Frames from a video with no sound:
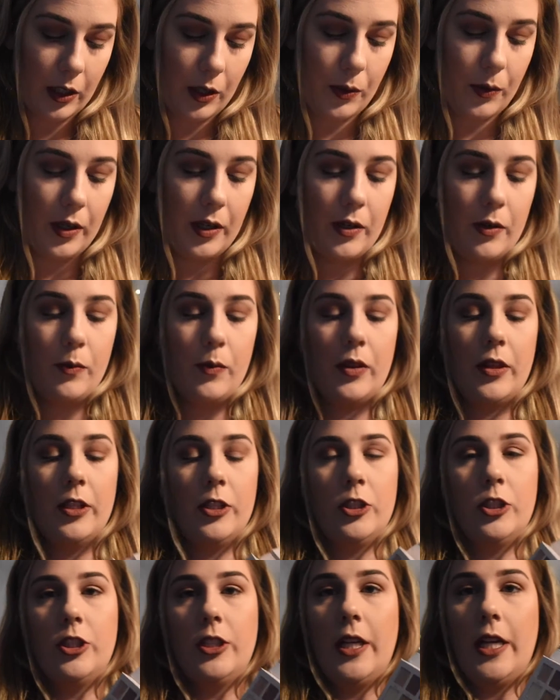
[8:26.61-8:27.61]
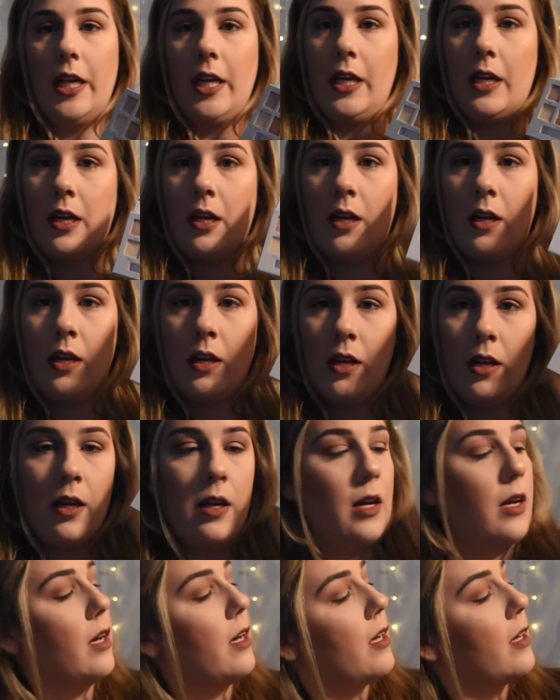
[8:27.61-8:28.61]
gonna go in with the shade
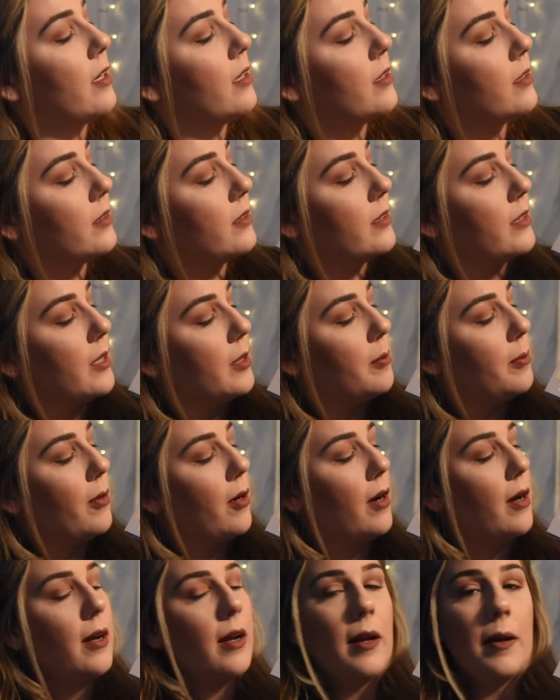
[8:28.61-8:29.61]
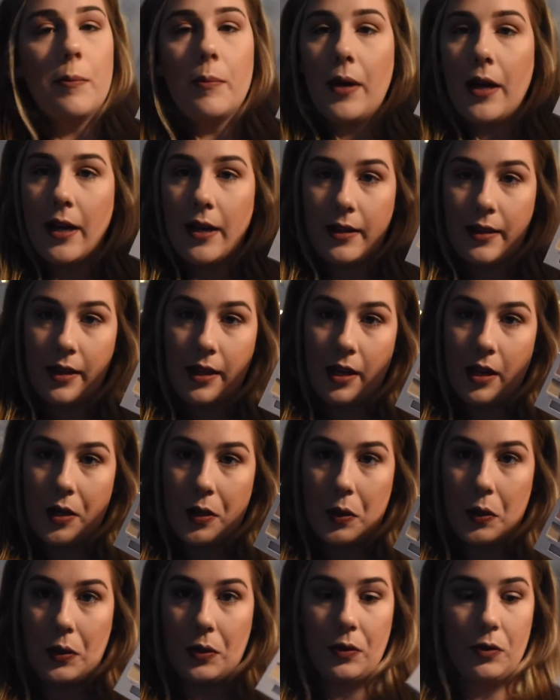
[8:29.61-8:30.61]
Libra and pack that
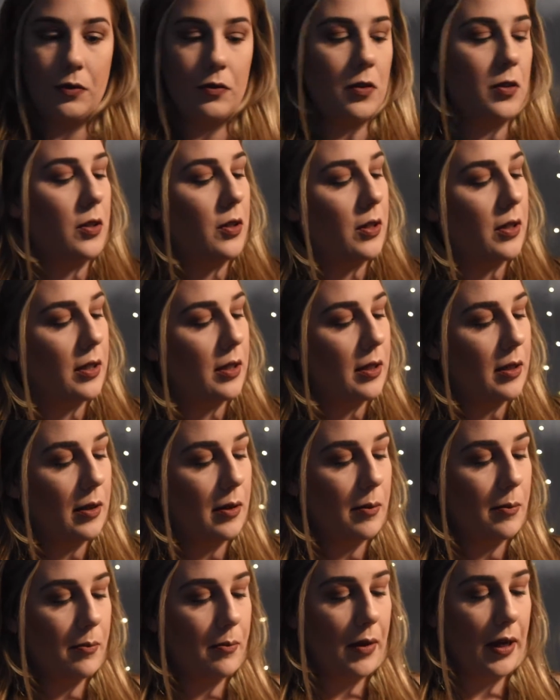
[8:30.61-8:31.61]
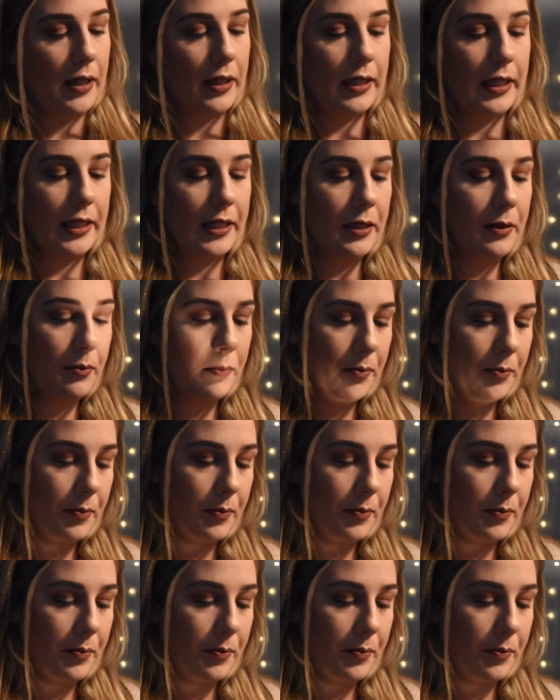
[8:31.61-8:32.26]
all over my lid.